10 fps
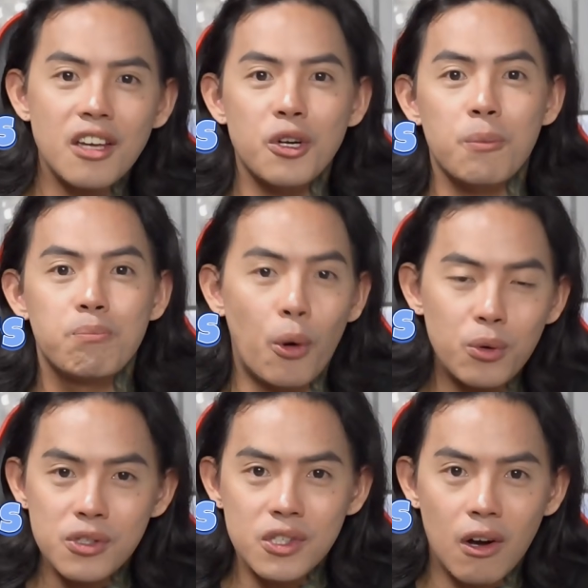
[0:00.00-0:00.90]
your
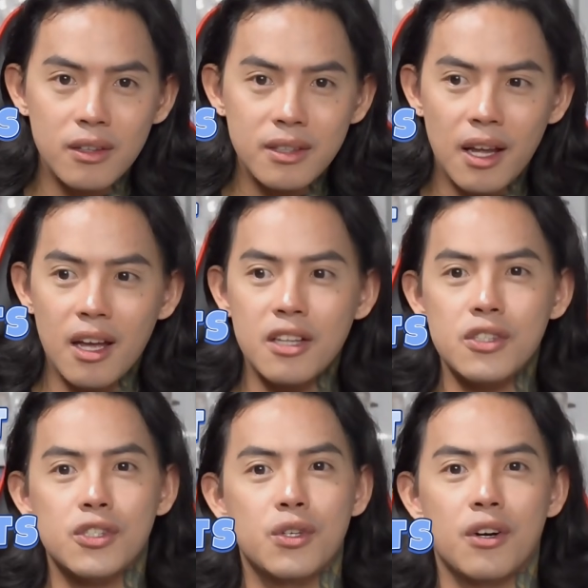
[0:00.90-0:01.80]
bonus
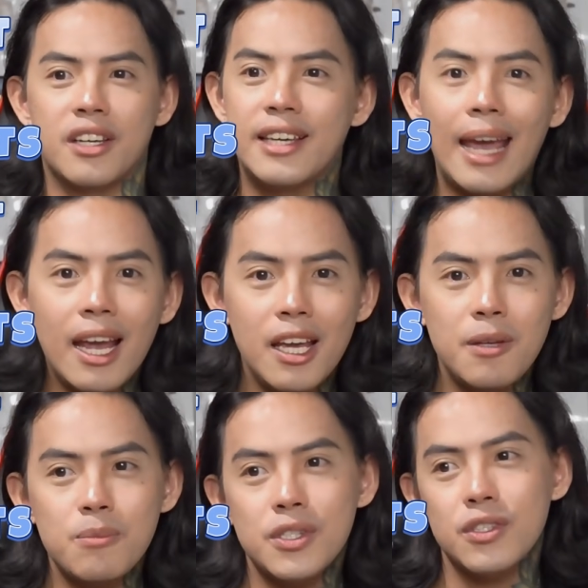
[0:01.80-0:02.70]
contents, your
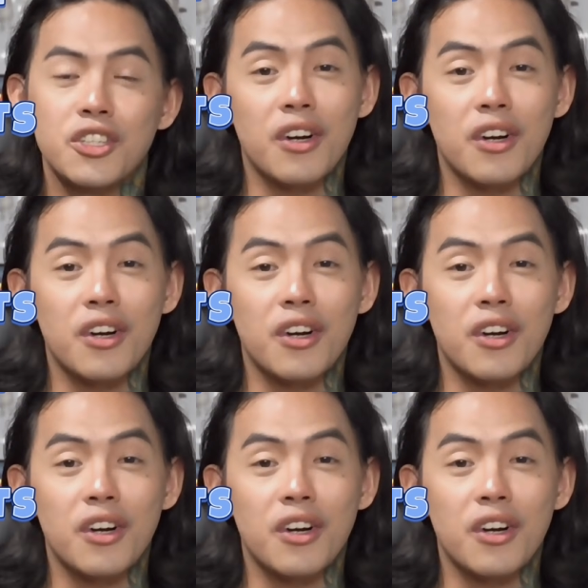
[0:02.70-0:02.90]
games, your